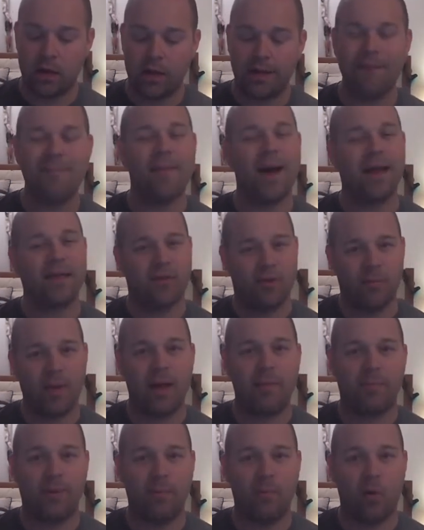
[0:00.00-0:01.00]
There
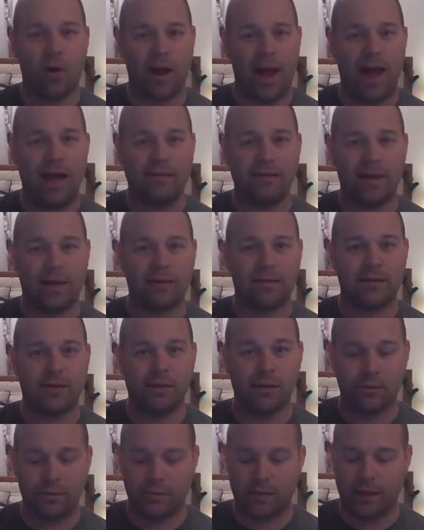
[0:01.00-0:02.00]
might be more context
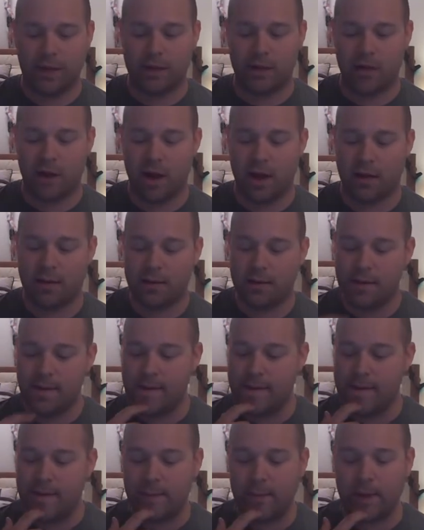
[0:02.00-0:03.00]
clues later on.
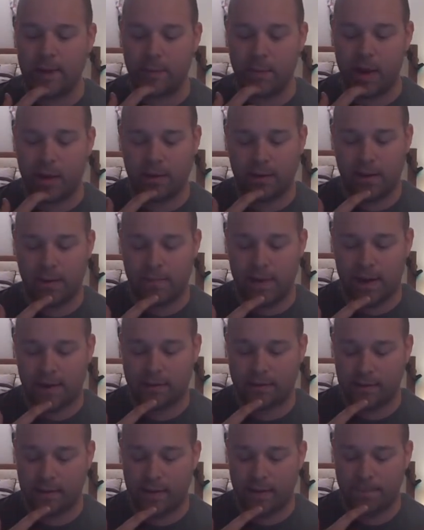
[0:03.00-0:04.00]
We could probably come
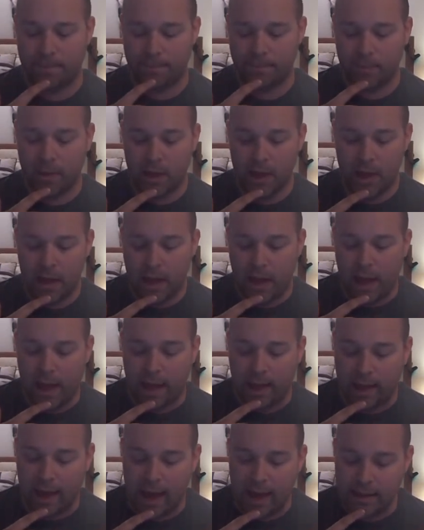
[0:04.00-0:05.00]
back to that.
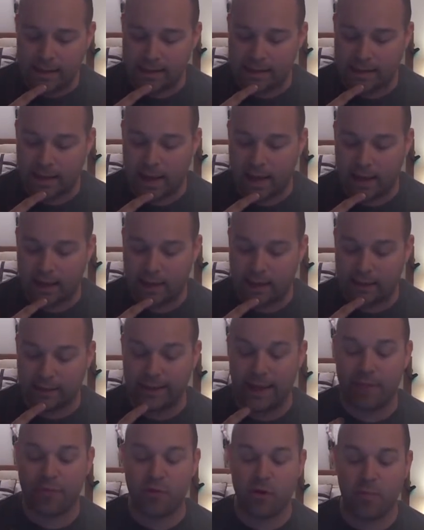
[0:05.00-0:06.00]
And God said,
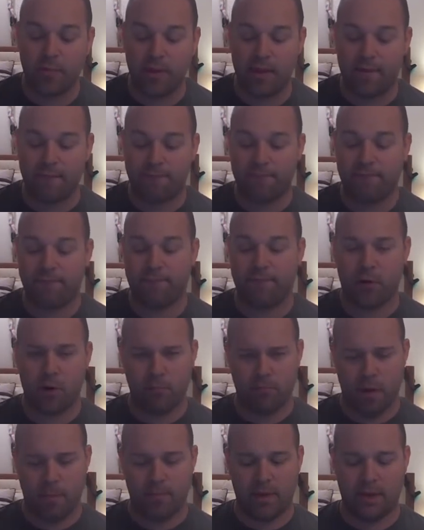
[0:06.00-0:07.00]
let there be a
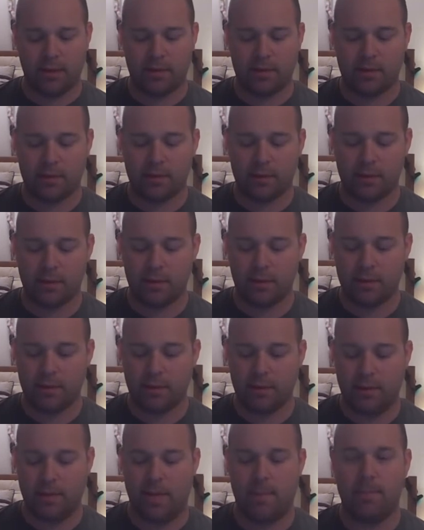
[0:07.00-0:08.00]
firmament
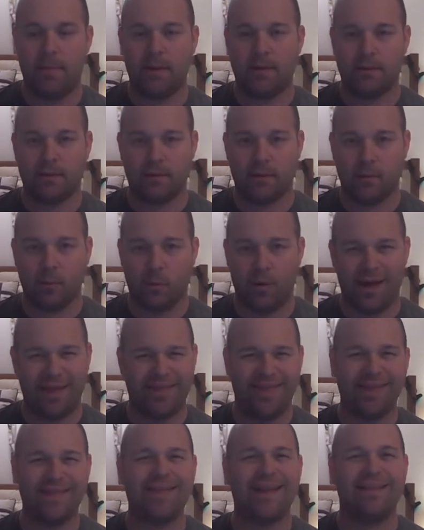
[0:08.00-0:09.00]
in the midst of the water. I
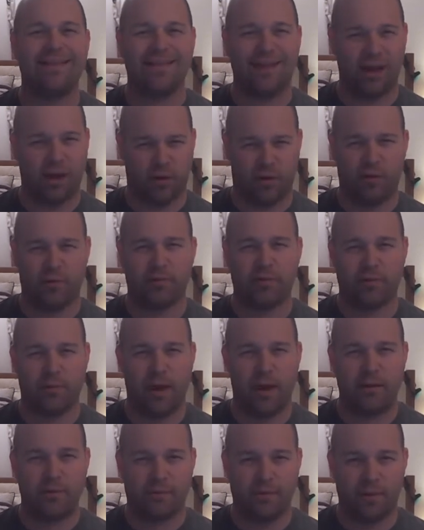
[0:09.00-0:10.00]
think that's like earth,
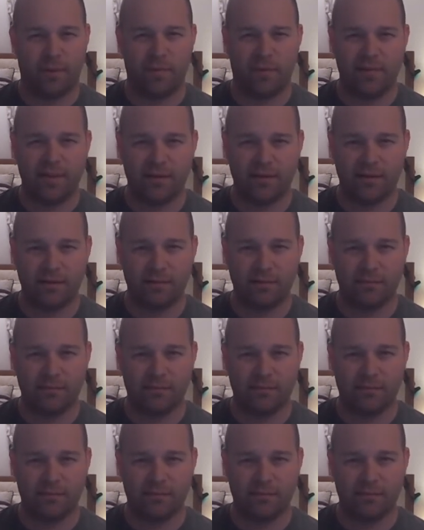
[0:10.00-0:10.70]
right? Firmament?